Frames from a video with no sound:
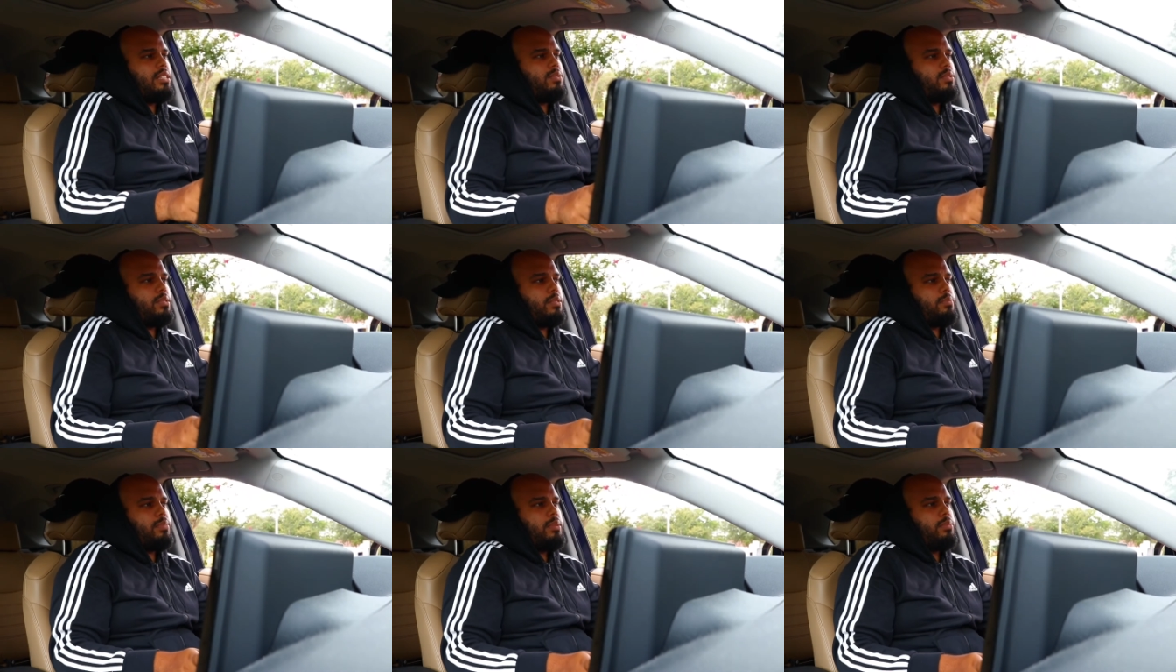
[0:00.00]

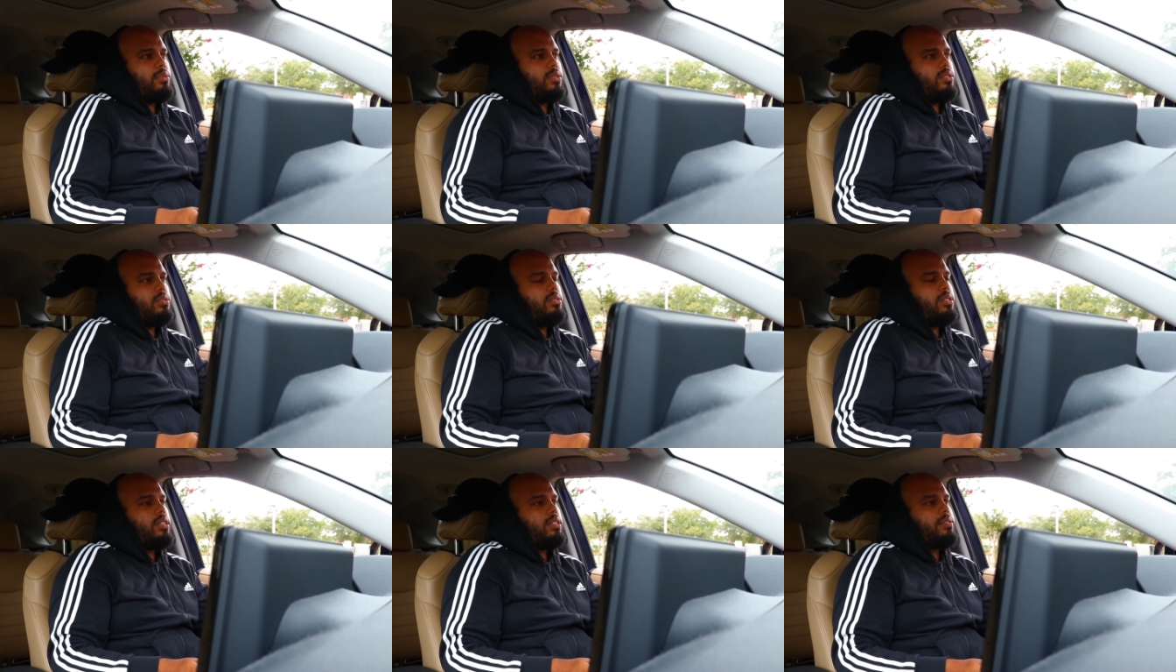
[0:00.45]
what people
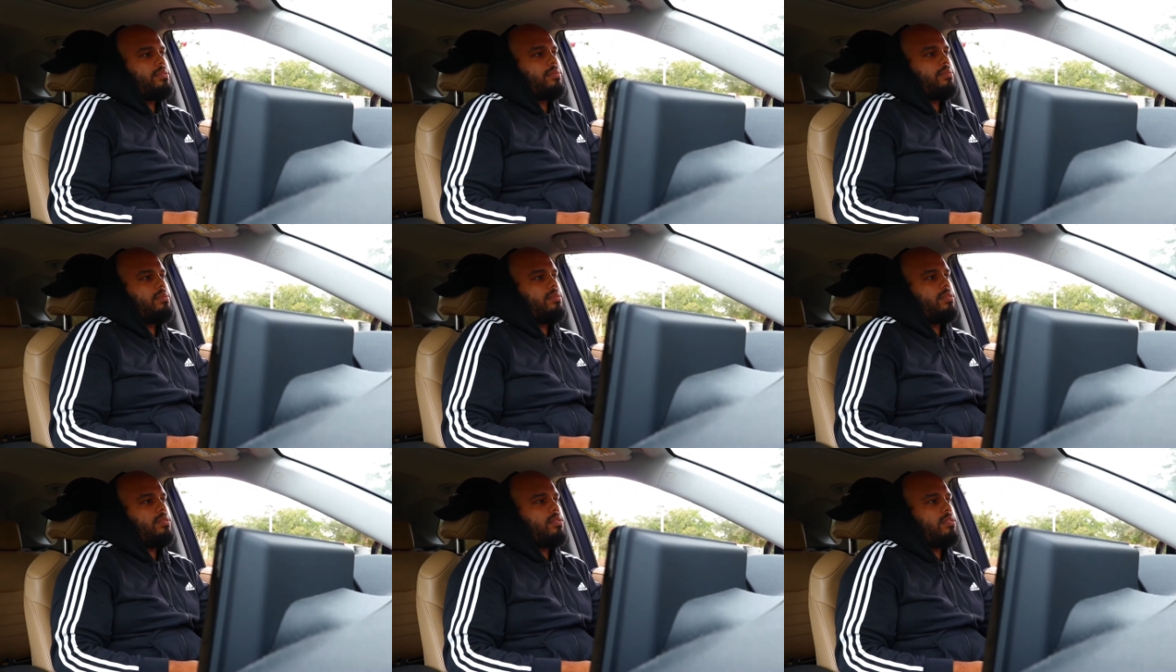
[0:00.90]
do here,
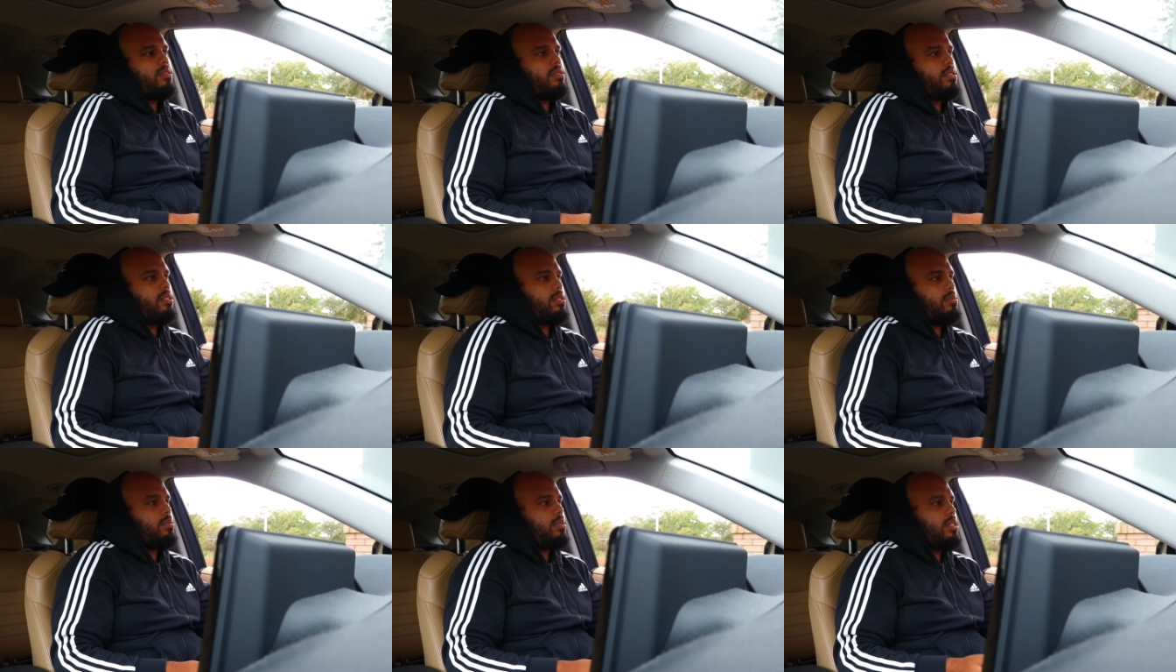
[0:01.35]

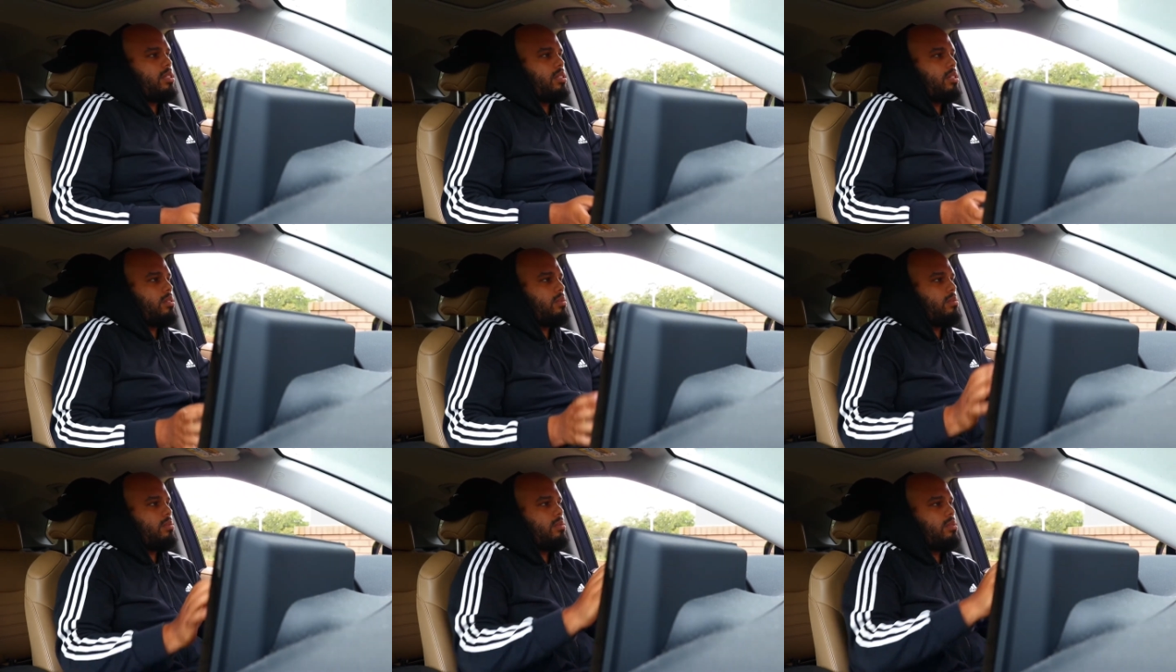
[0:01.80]
which is pretty
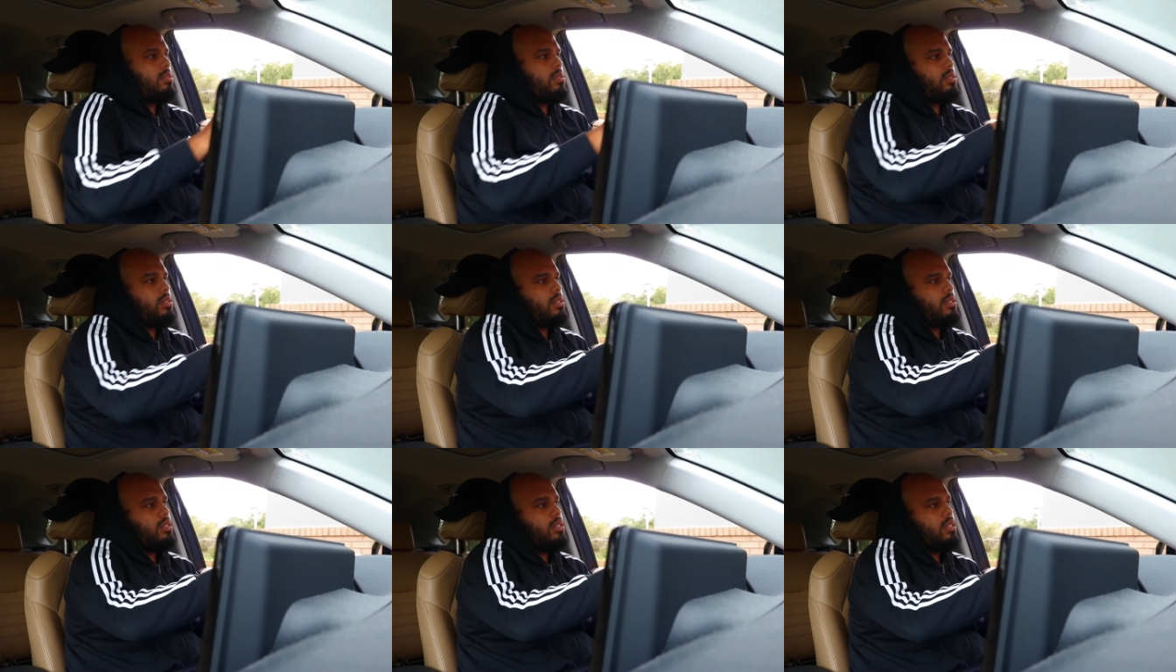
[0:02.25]
dope.
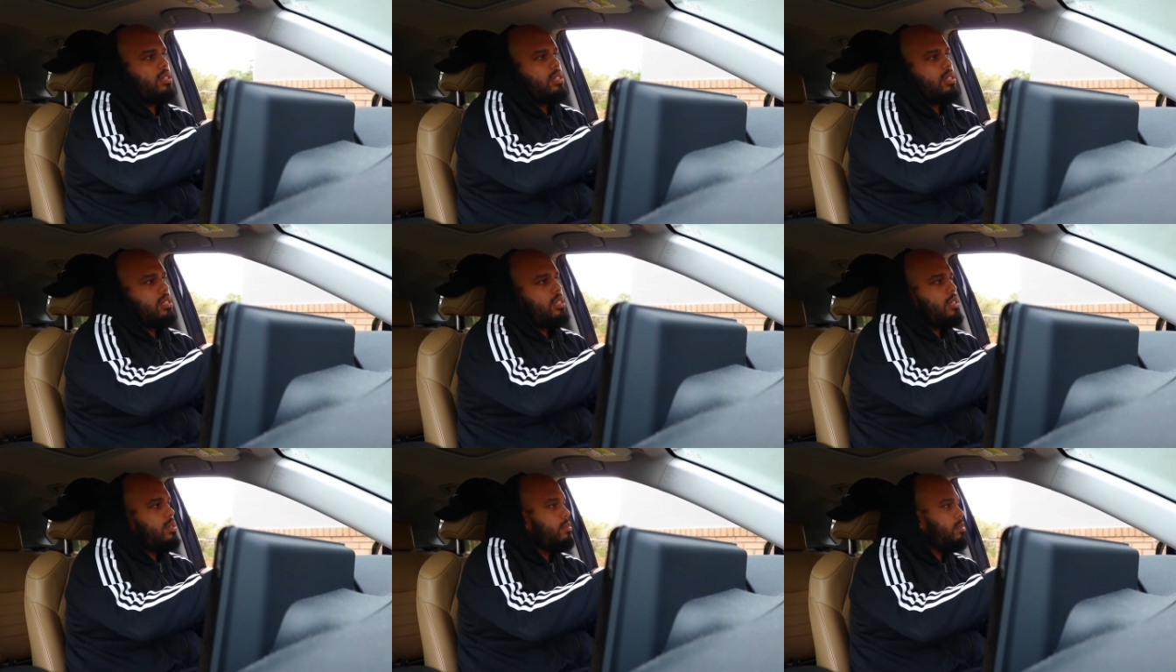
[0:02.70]

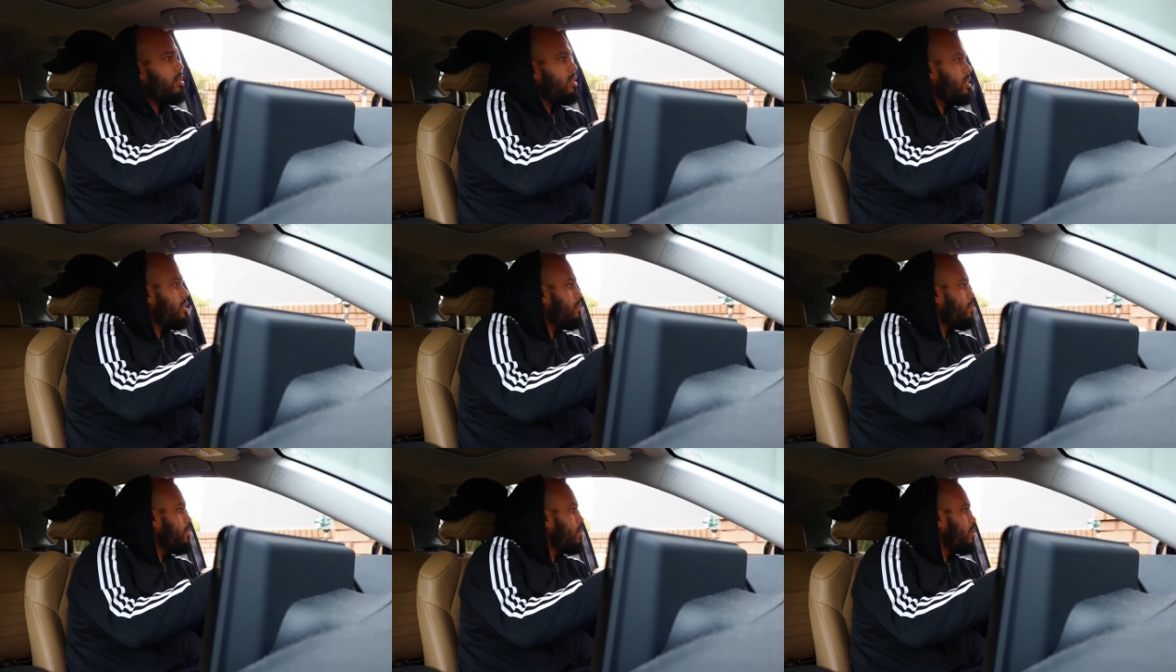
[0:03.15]

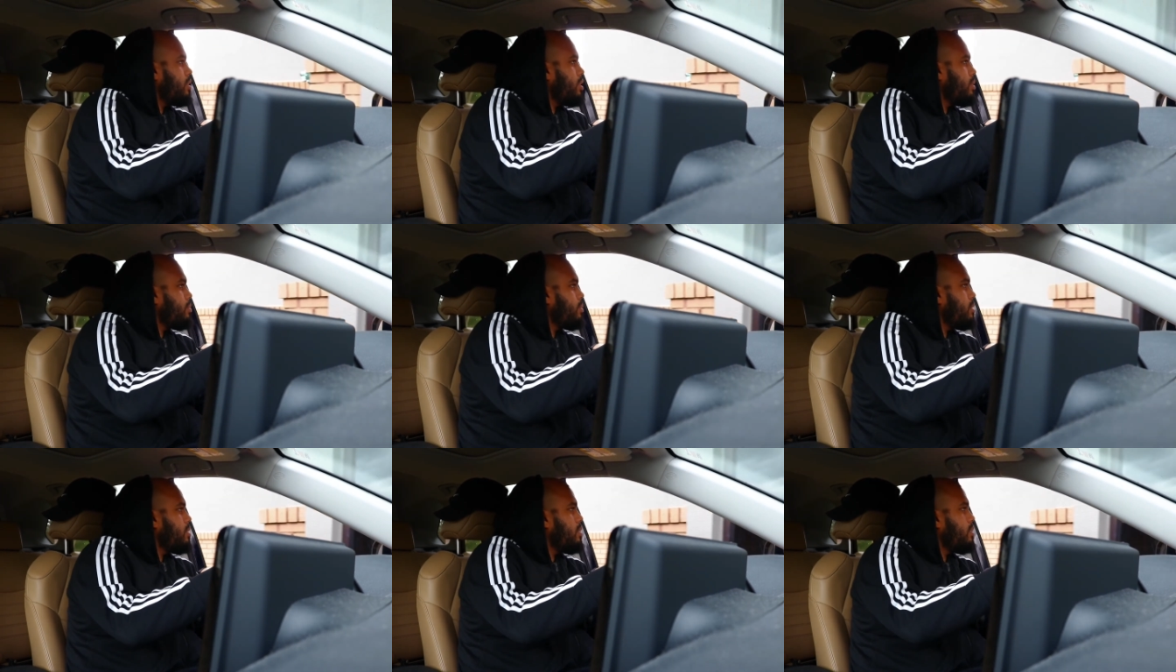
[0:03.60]
Please pull
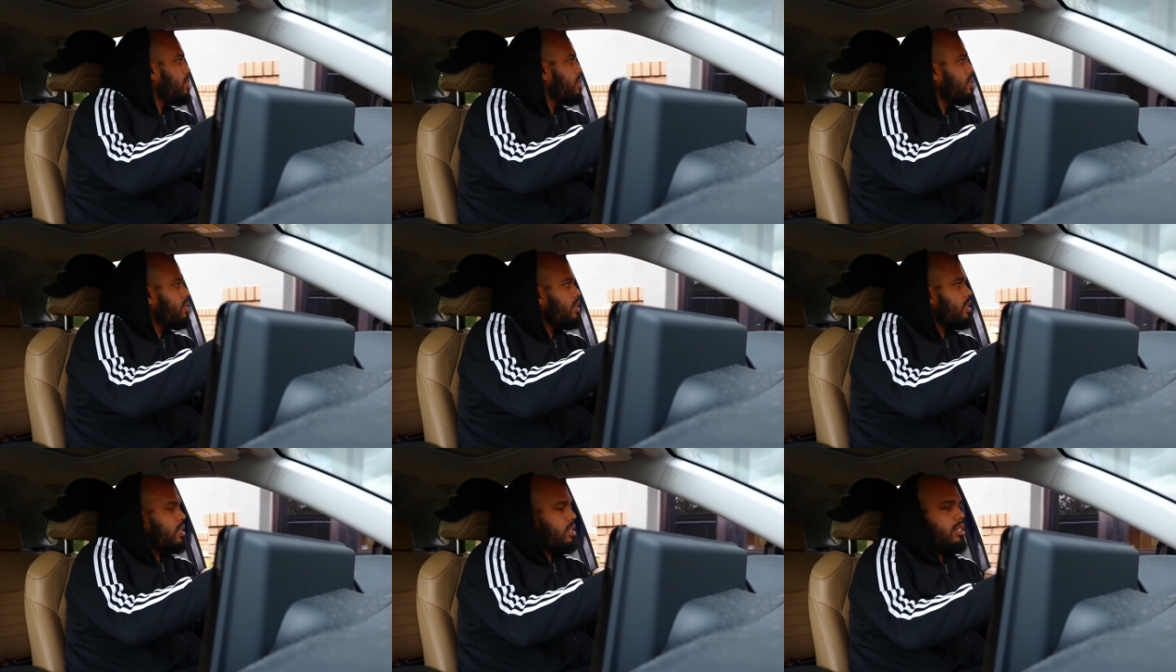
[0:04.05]
up to,
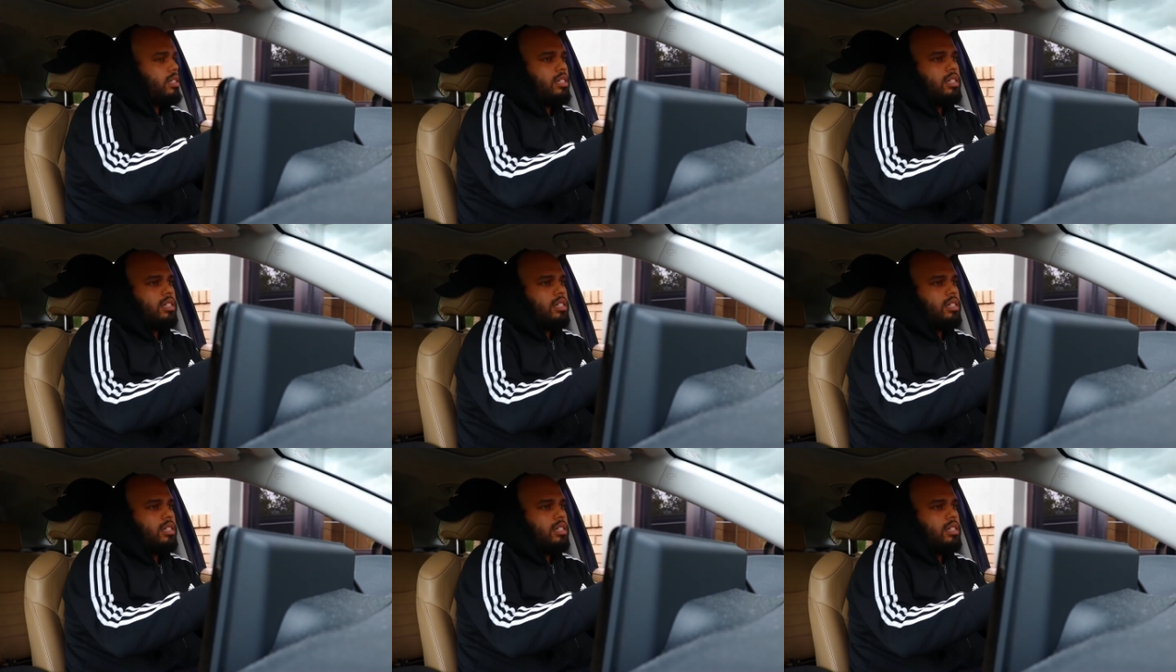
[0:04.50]
okay.